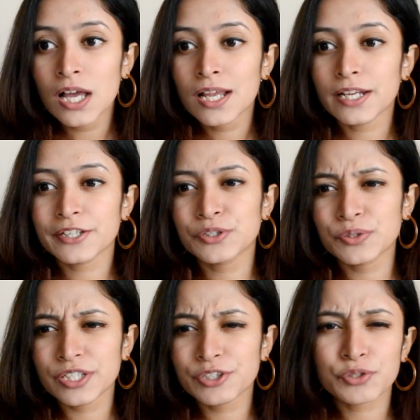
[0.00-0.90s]
Like you
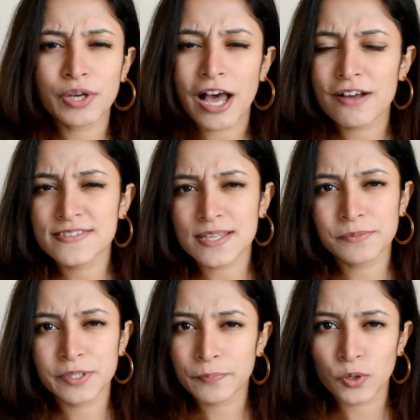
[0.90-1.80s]
need to have some
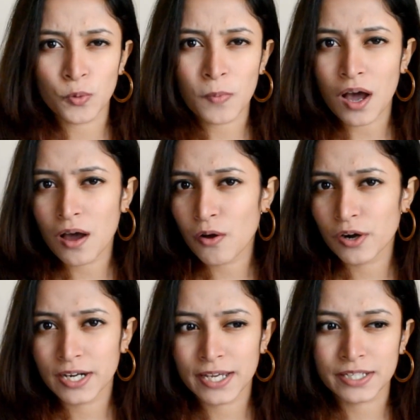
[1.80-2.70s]
diploma or
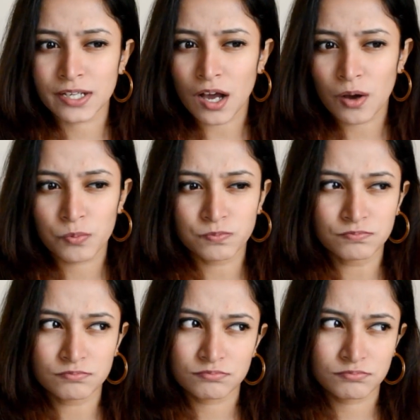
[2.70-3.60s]
like a
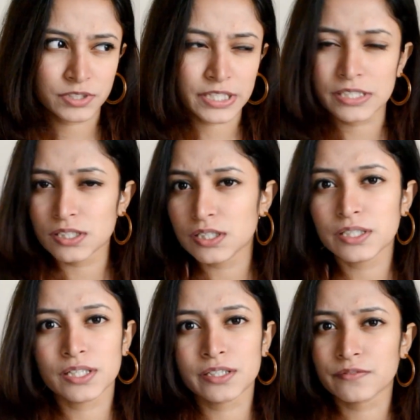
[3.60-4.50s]

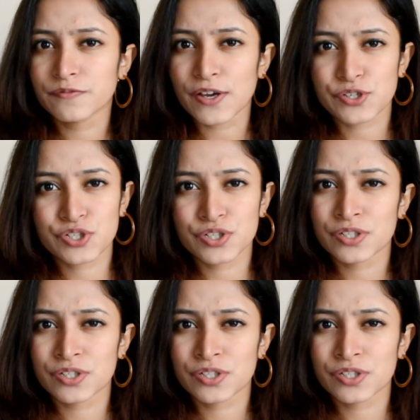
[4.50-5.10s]
degree in fashion,